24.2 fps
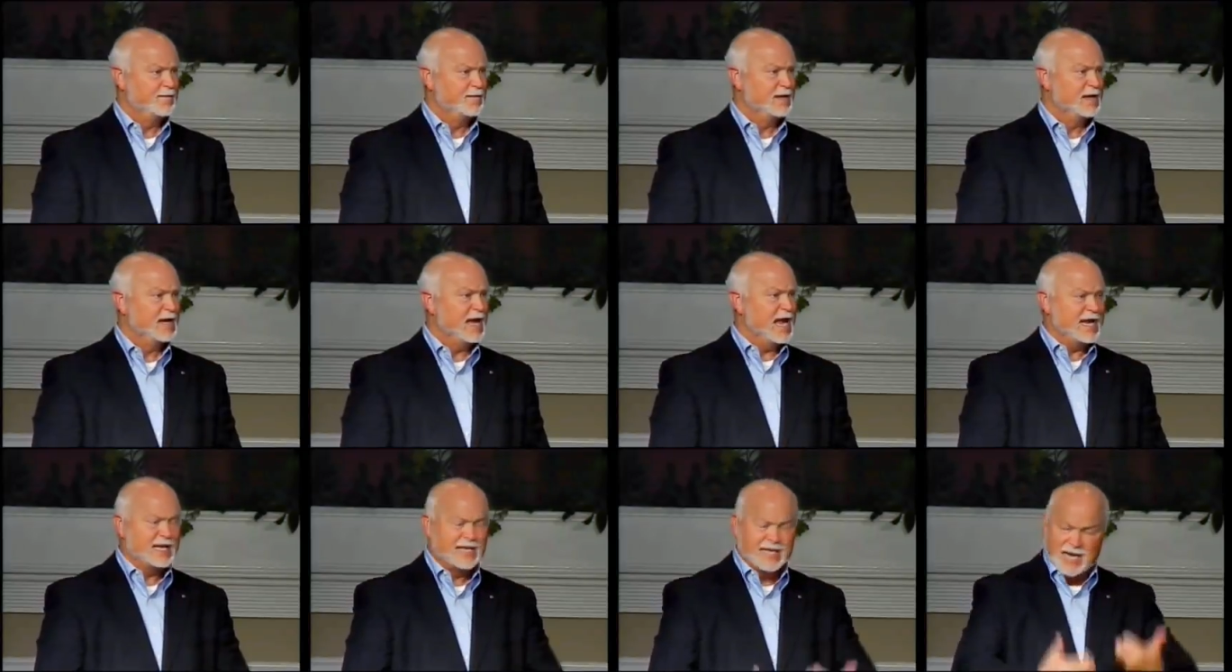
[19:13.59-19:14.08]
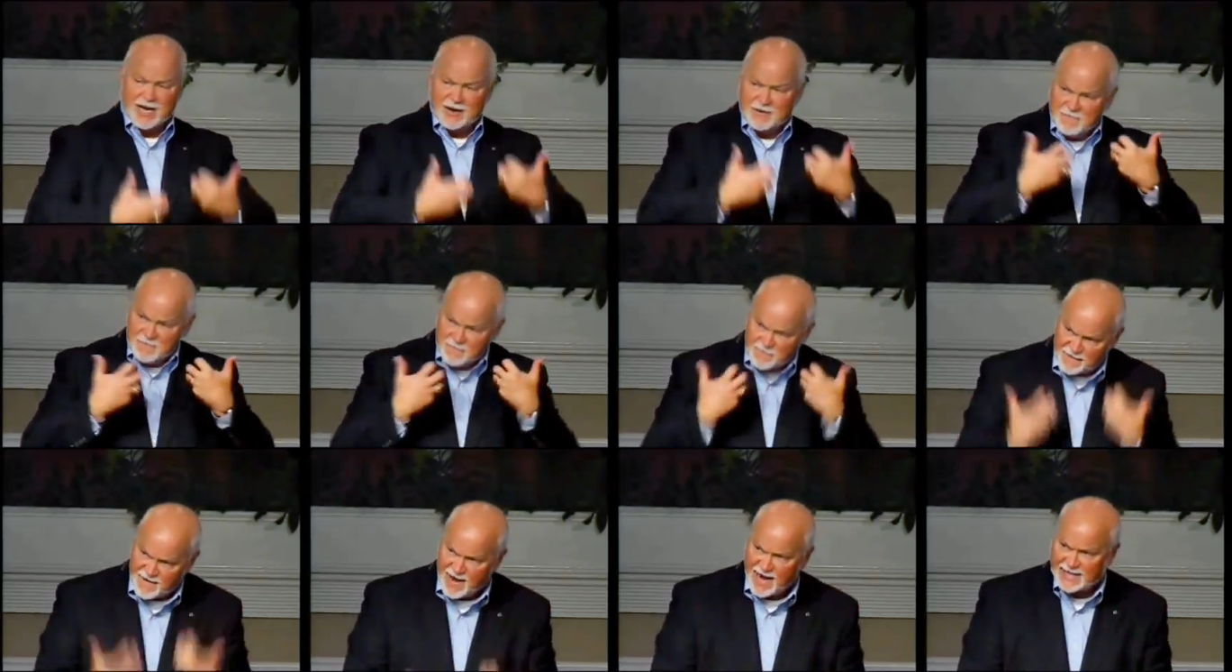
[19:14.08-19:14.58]
It
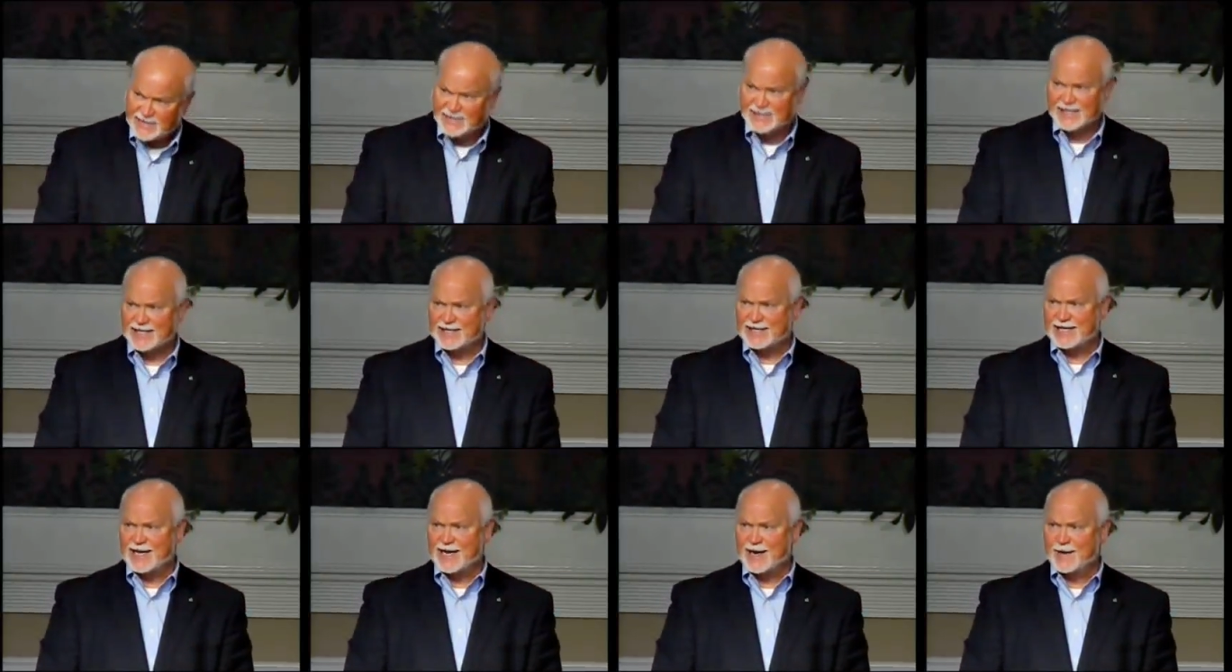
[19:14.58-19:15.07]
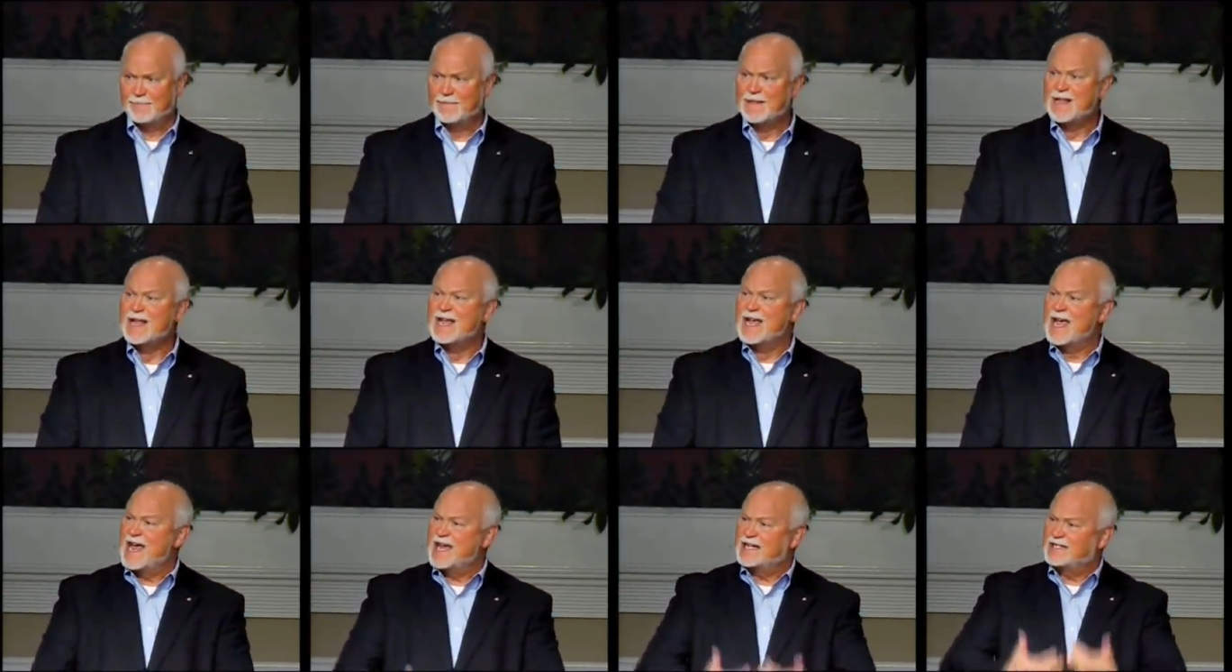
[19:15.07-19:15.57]
convicted them,
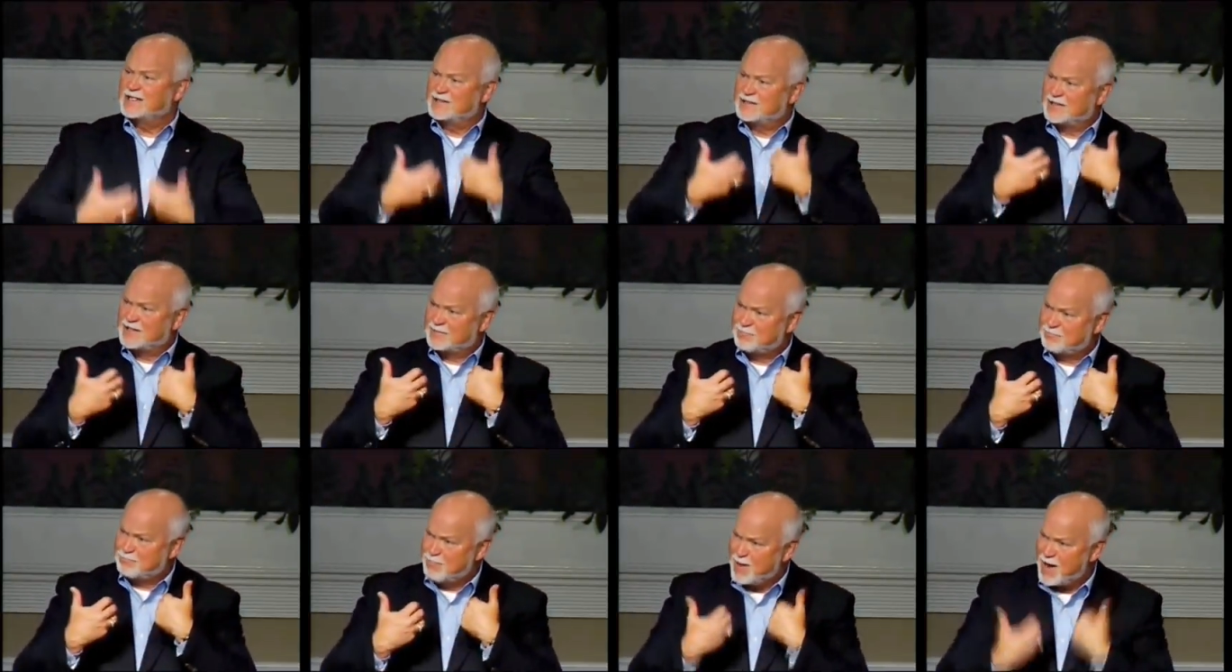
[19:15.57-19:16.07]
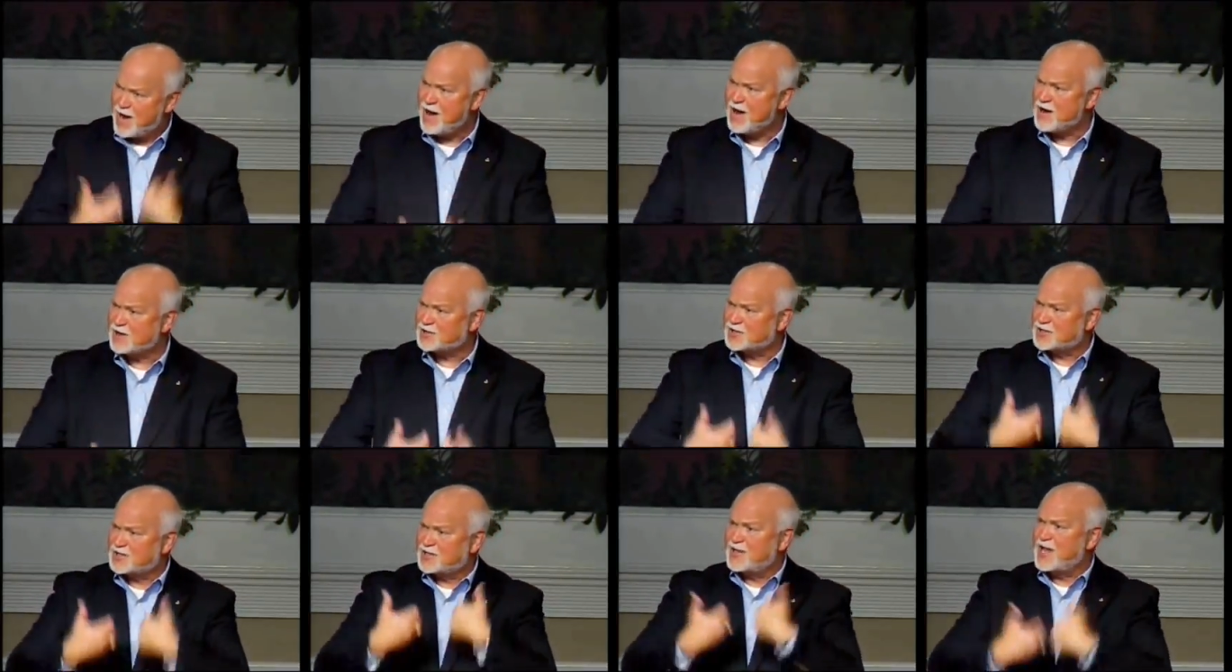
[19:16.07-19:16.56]
it
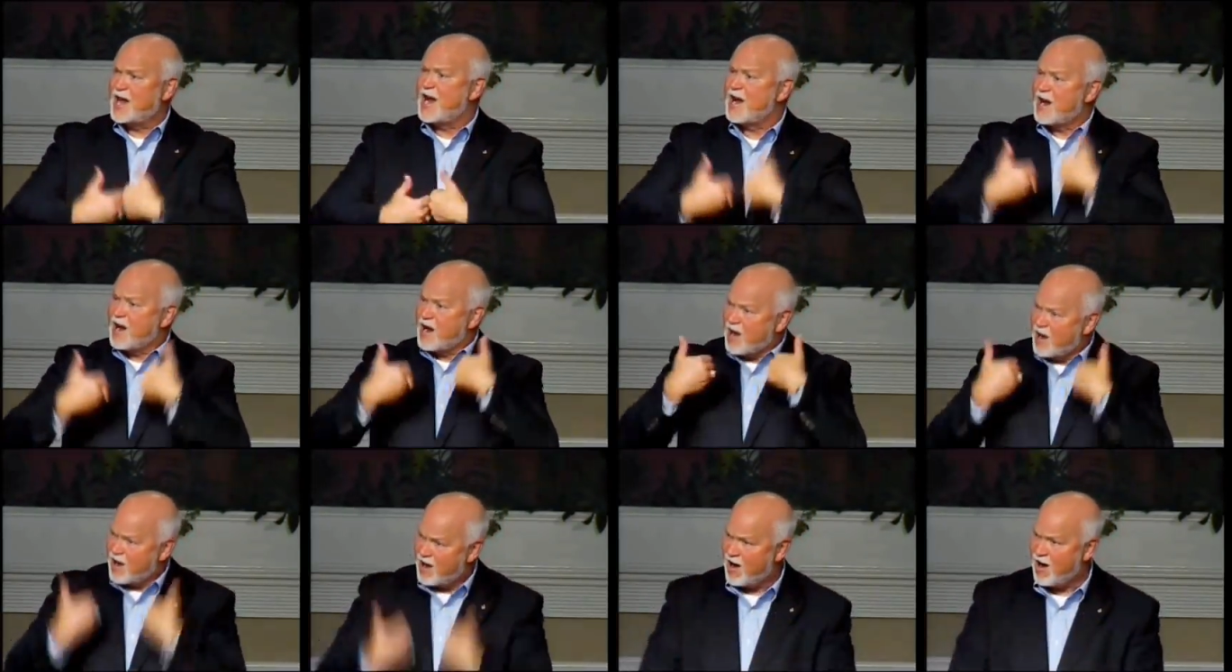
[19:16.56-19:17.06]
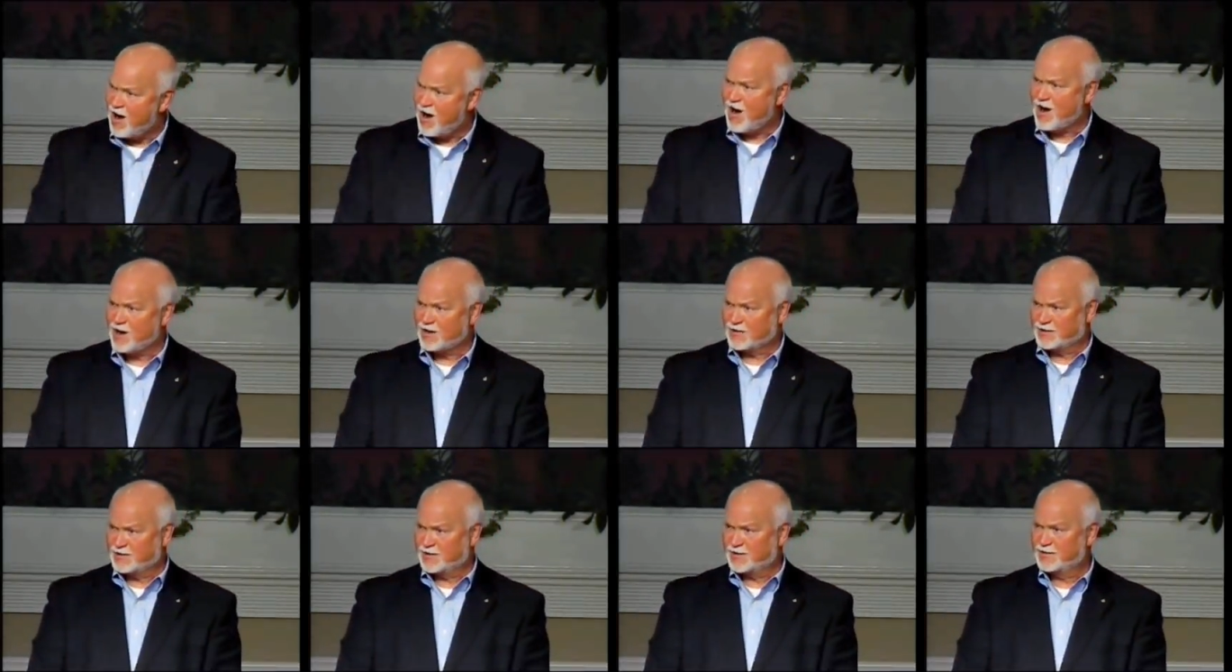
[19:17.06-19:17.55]
pierced their
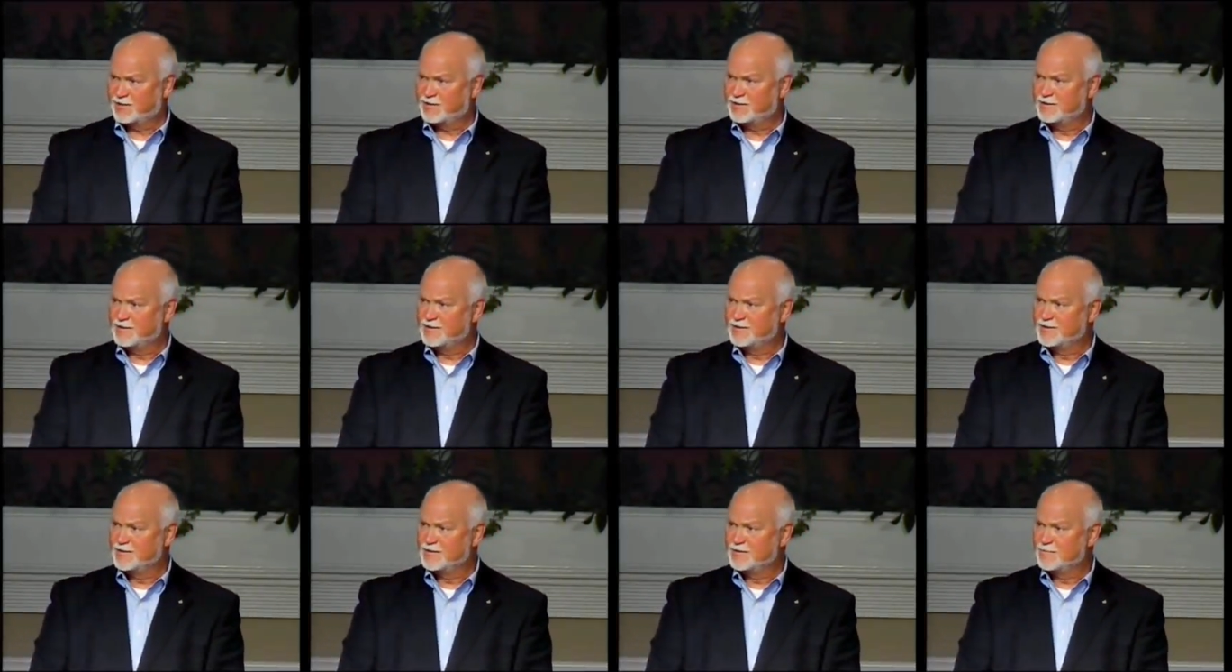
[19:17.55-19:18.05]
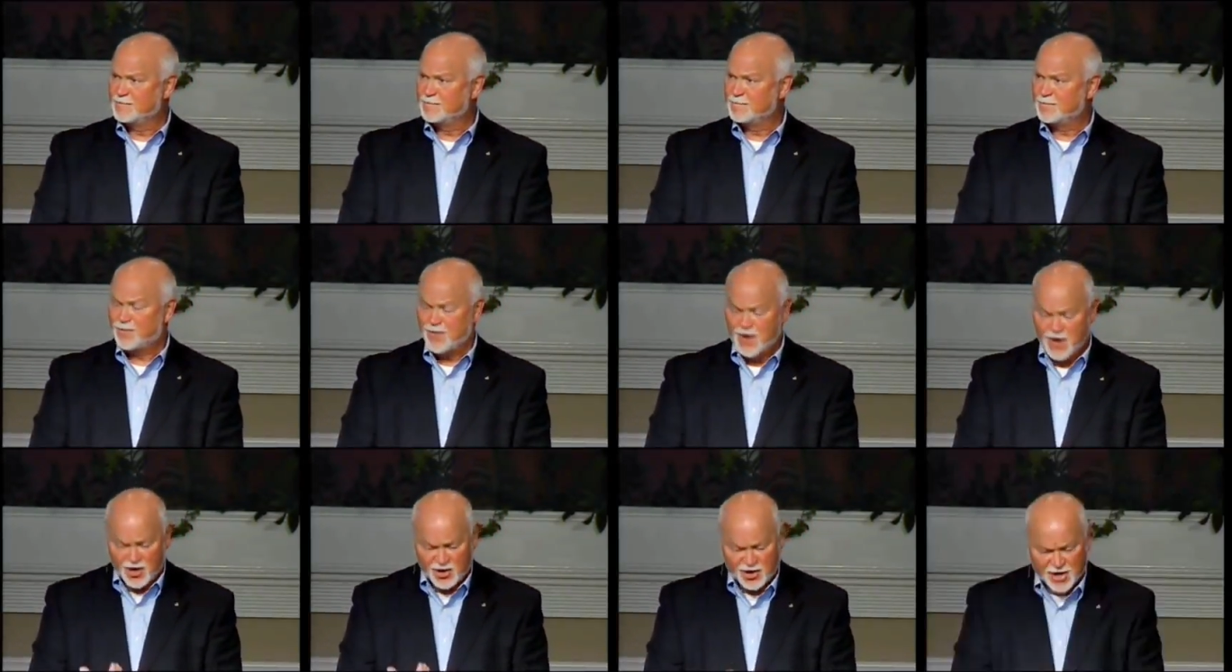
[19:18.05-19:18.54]
heart,
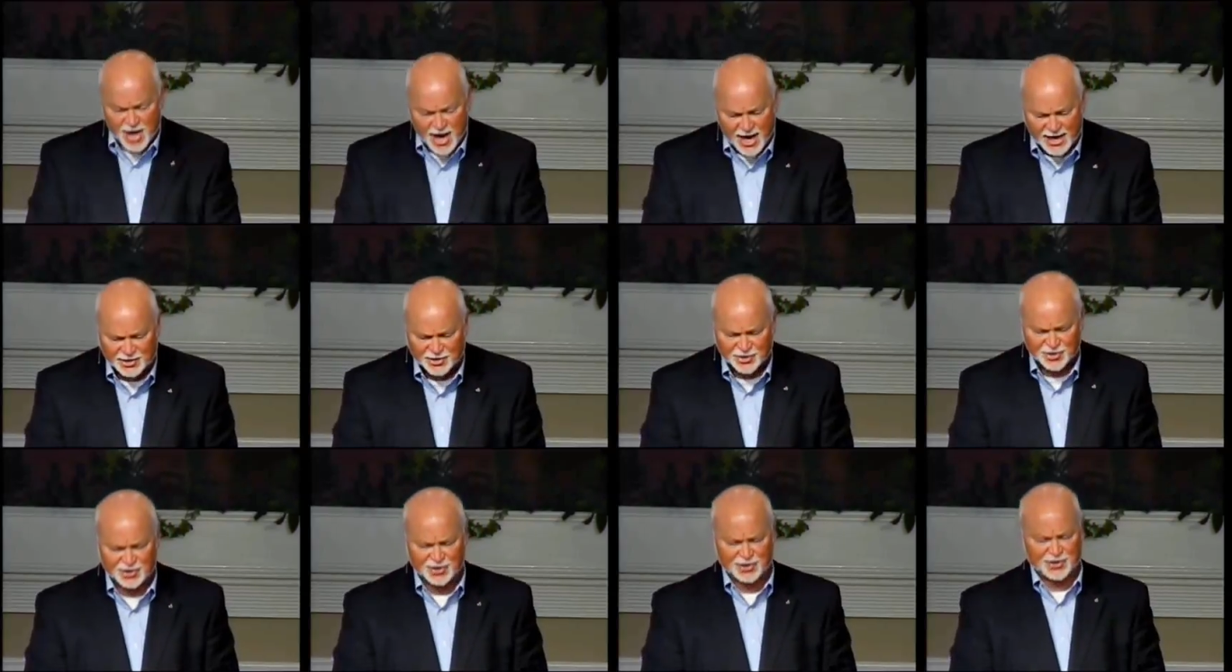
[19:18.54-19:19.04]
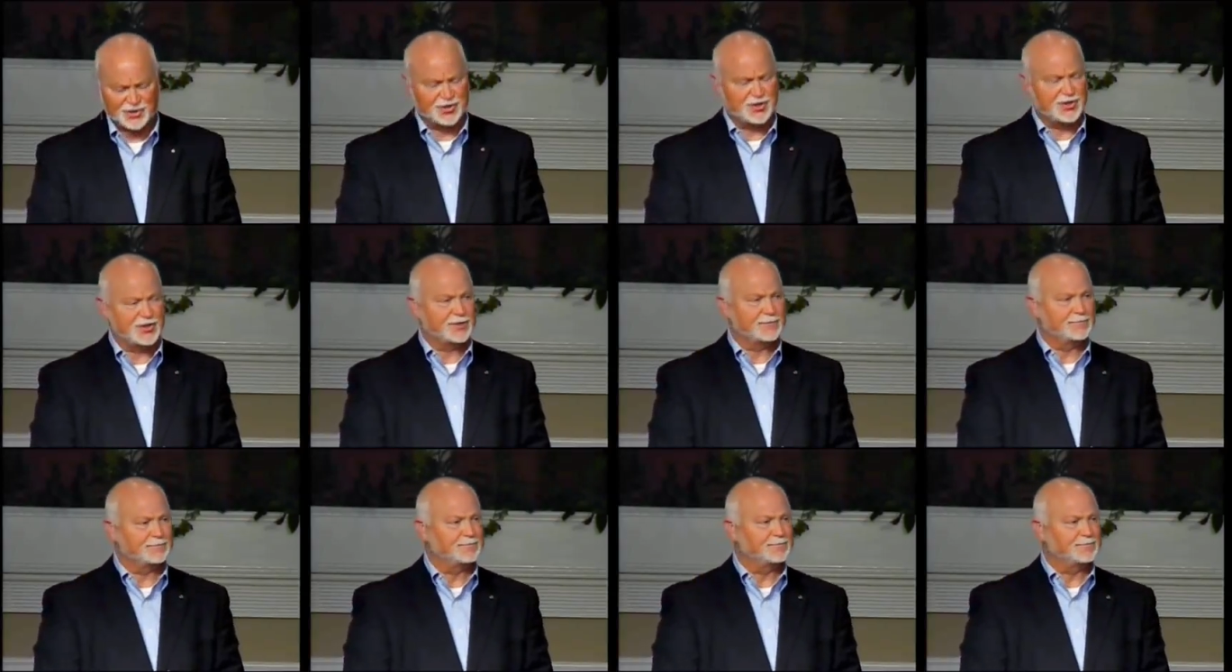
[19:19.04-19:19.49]
their conscience.